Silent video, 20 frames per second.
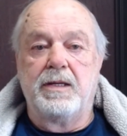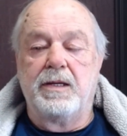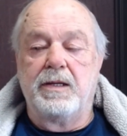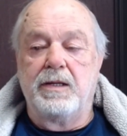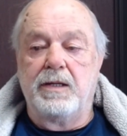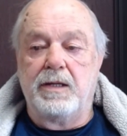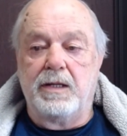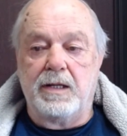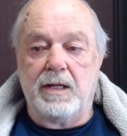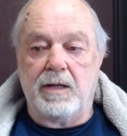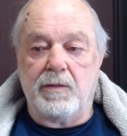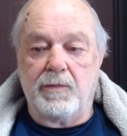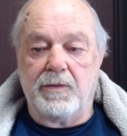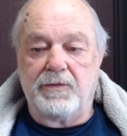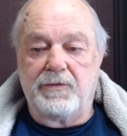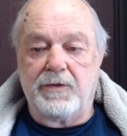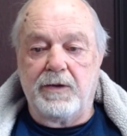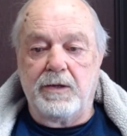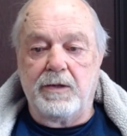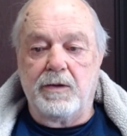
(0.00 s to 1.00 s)
You're not
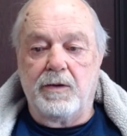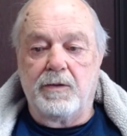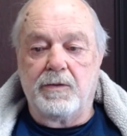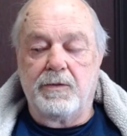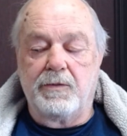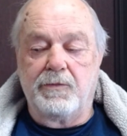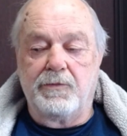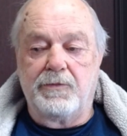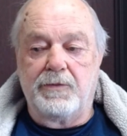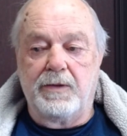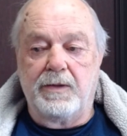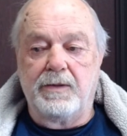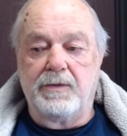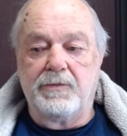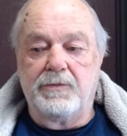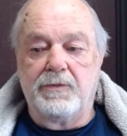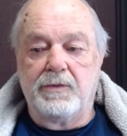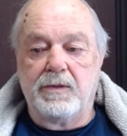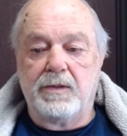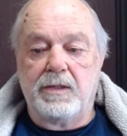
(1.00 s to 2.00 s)
risking all those things.
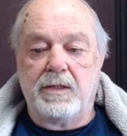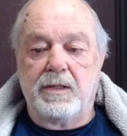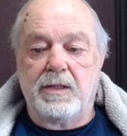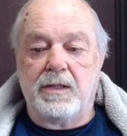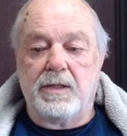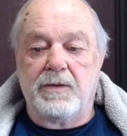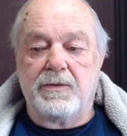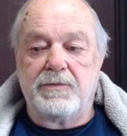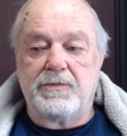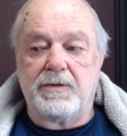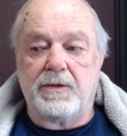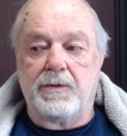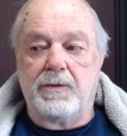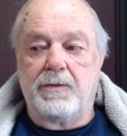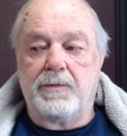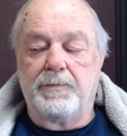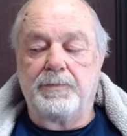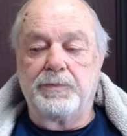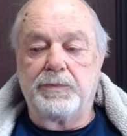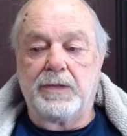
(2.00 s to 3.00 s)
So,
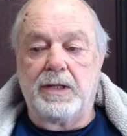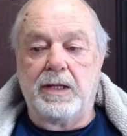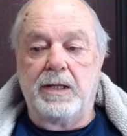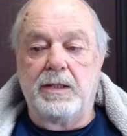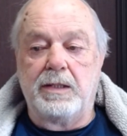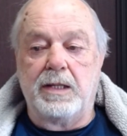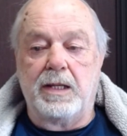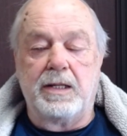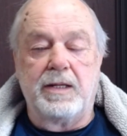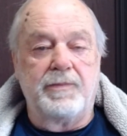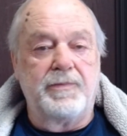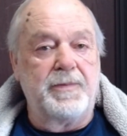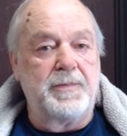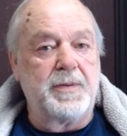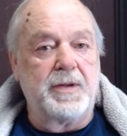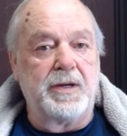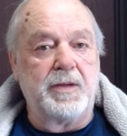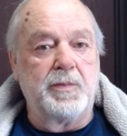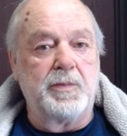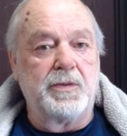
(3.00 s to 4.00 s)
not
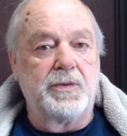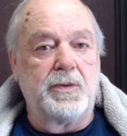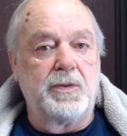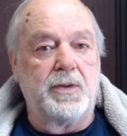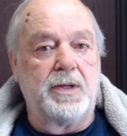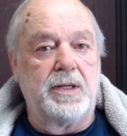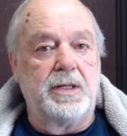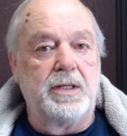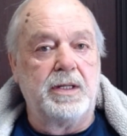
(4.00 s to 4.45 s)
everybody will do it,